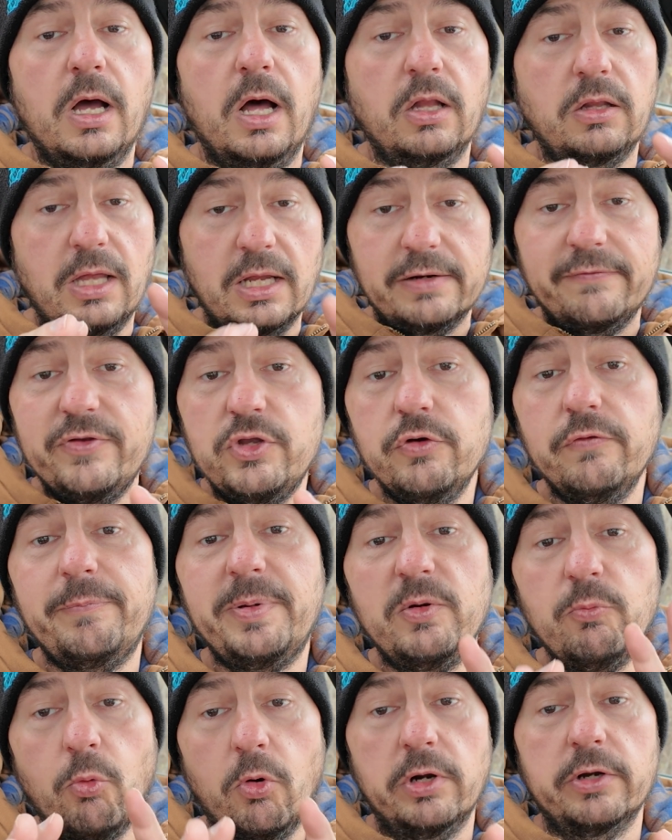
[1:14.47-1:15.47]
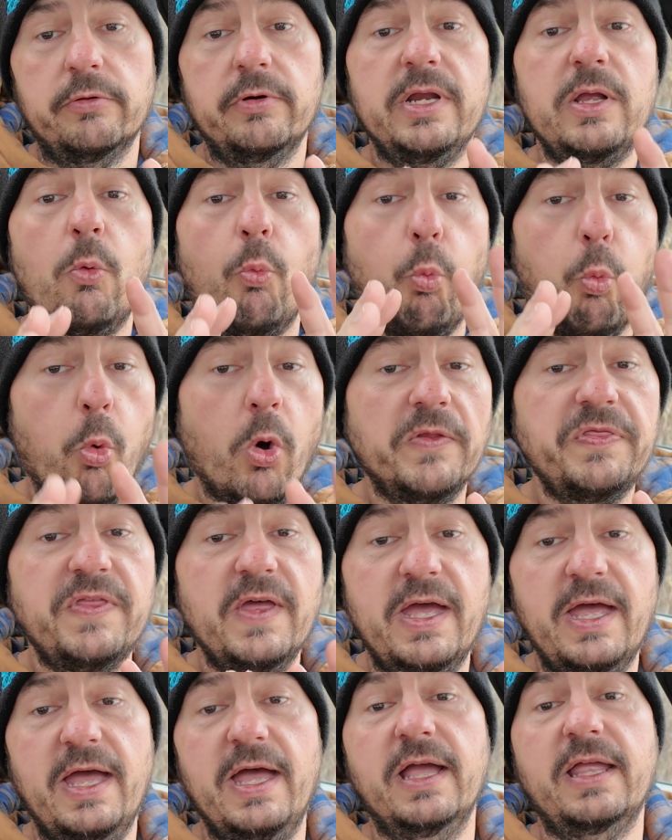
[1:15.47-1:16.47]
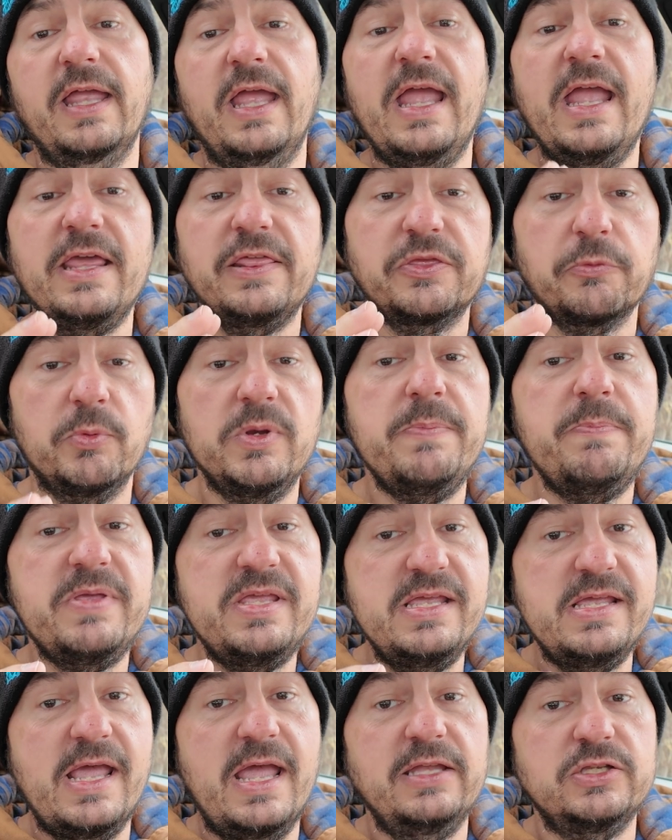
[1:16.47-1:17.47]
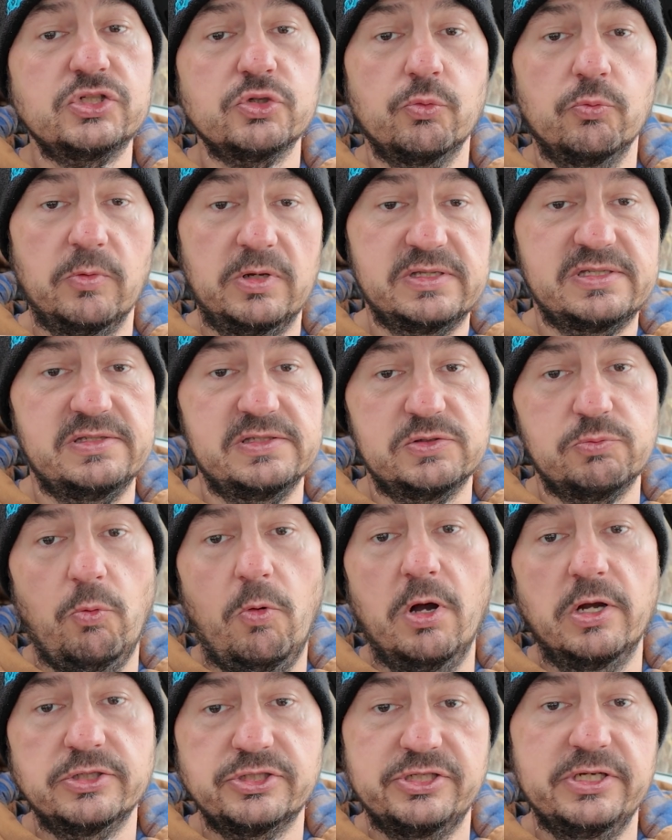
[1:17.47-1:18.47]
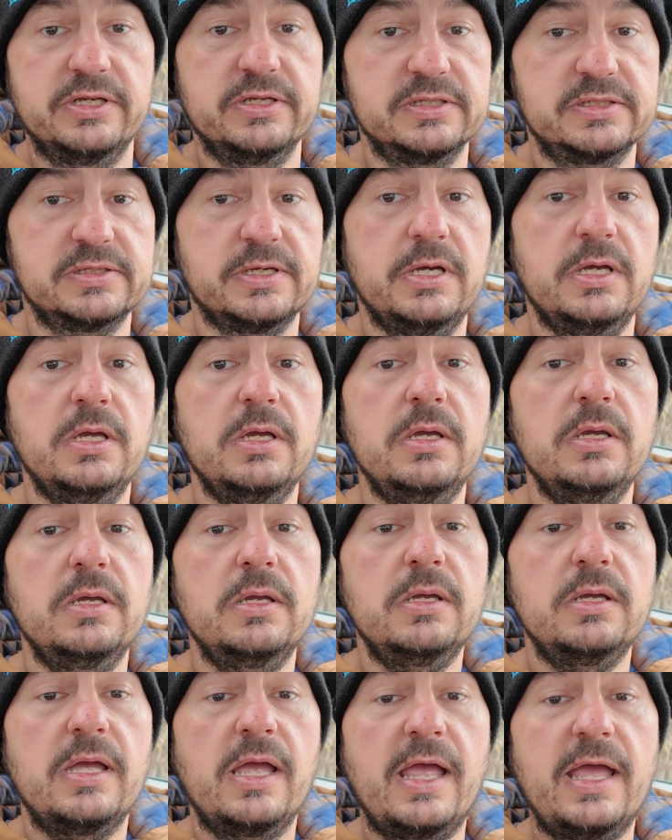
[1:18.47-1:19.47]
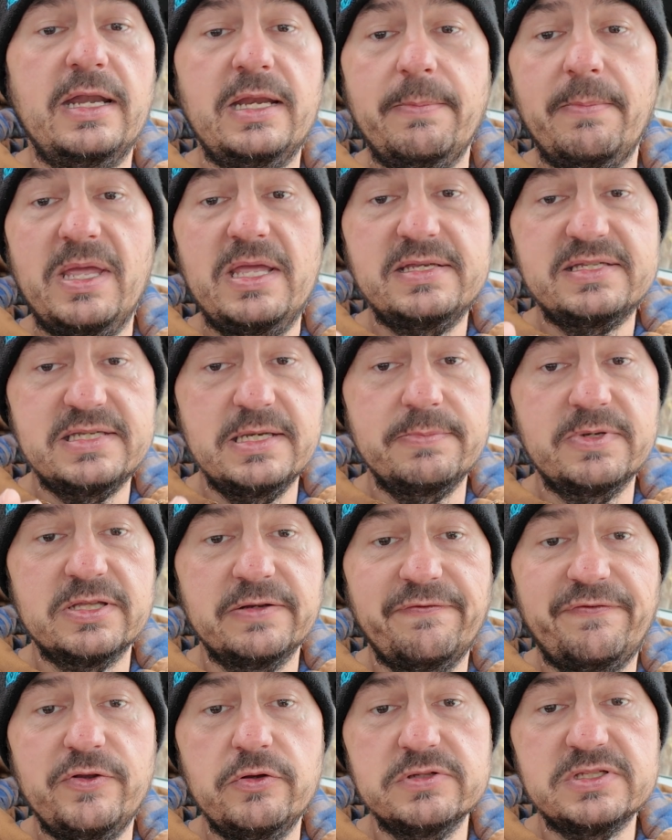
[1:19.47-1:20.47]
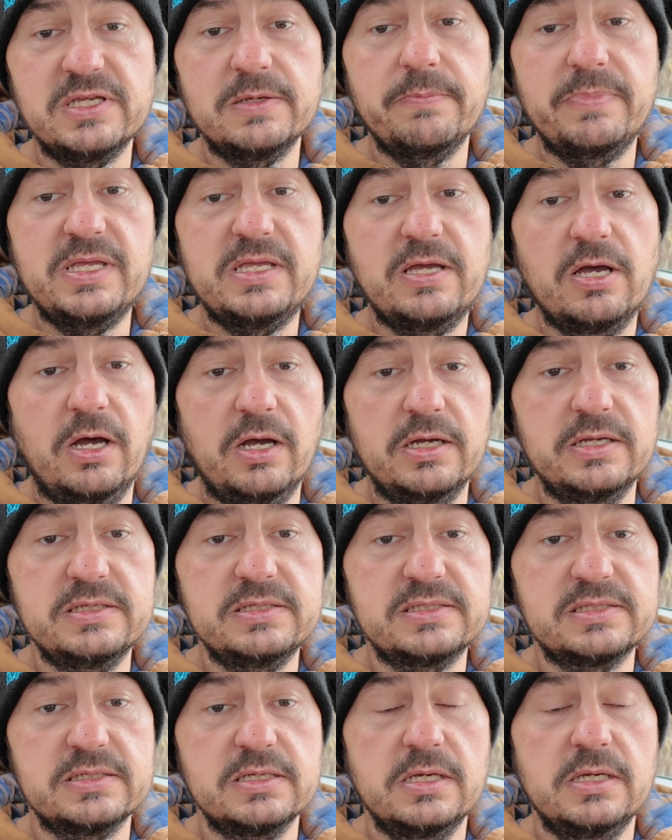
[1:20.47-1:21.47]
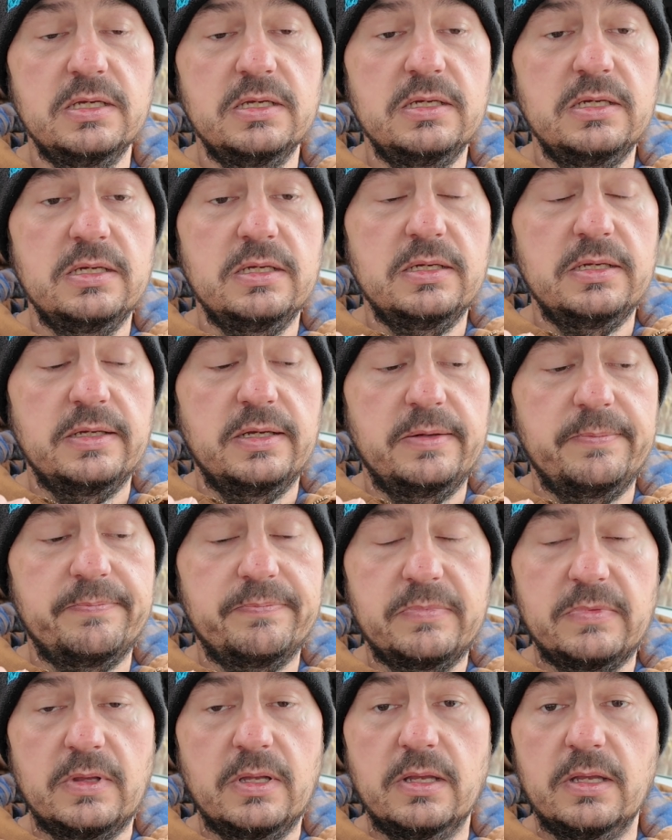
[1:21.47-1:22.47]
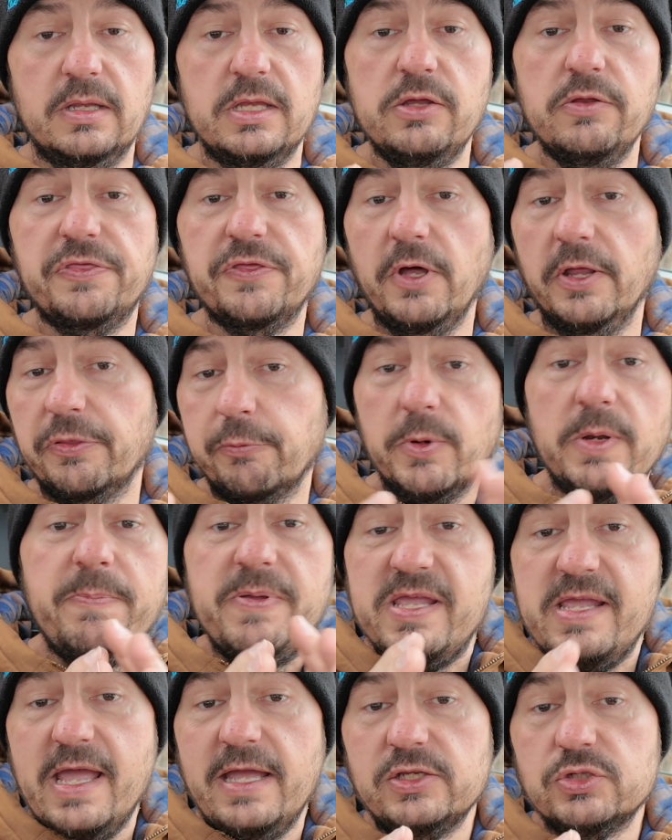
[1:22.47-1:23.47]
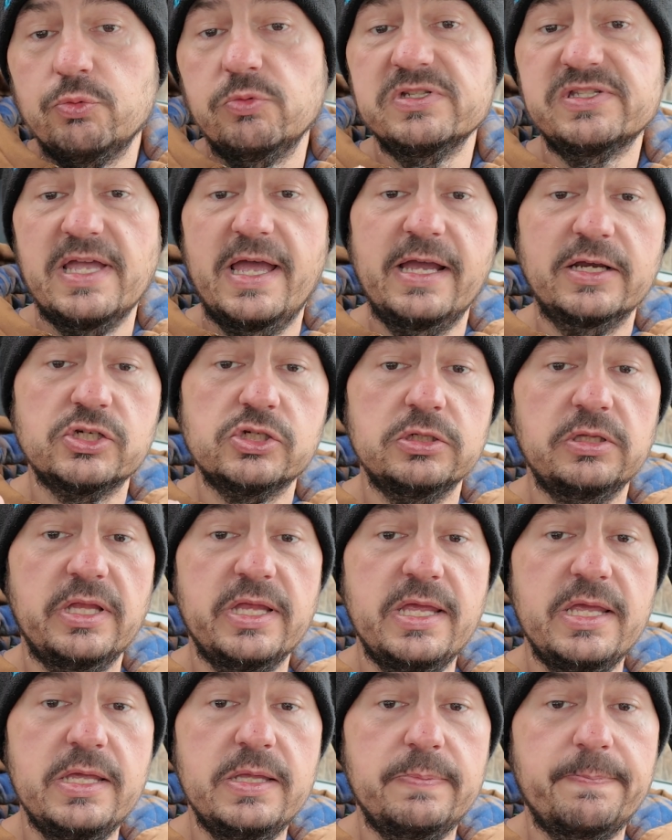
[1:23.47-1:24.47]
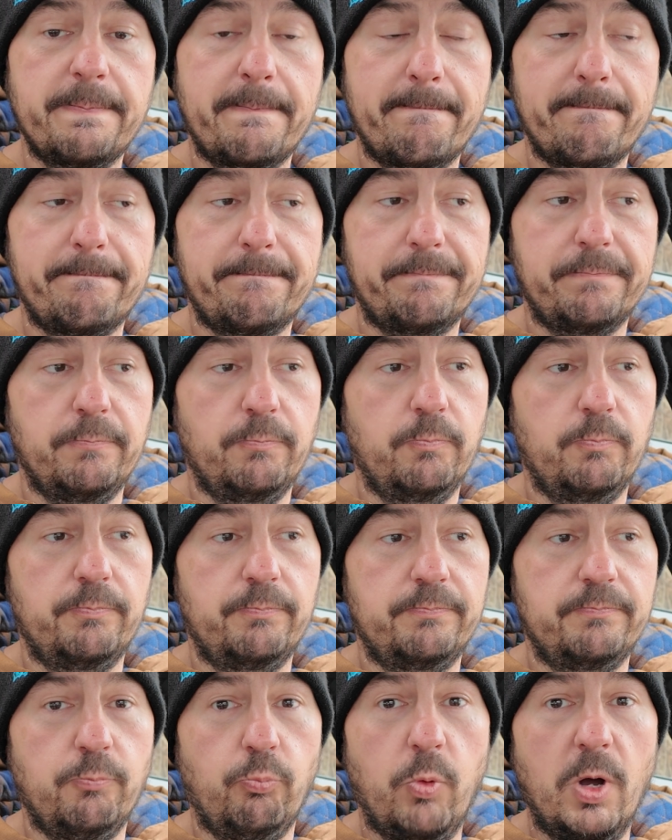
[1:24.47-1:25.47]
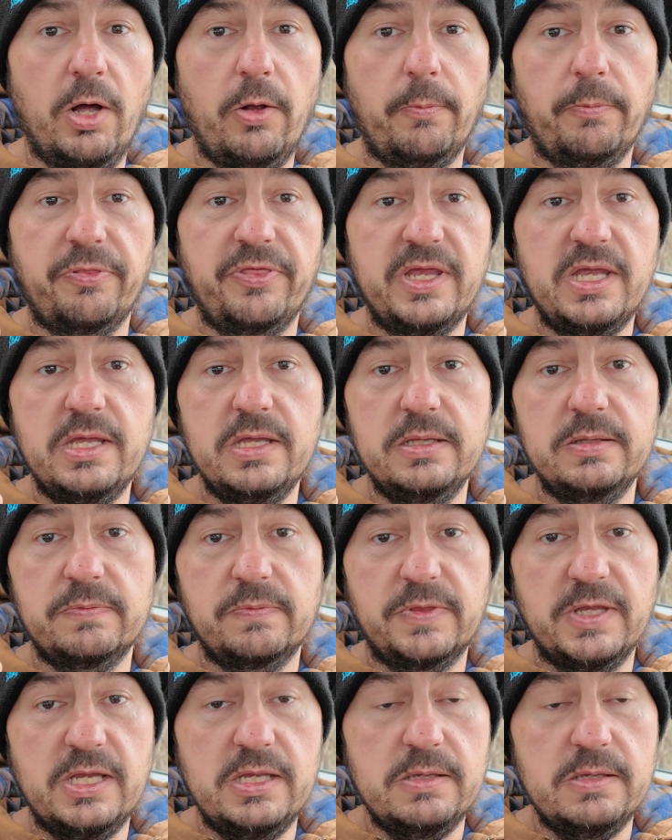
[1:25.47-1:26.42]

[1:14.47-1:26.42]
a lot of you have been wondering what the heck a 3pH rinseless wash is. And it may seem confusing because you thought 3pH was actually, well, the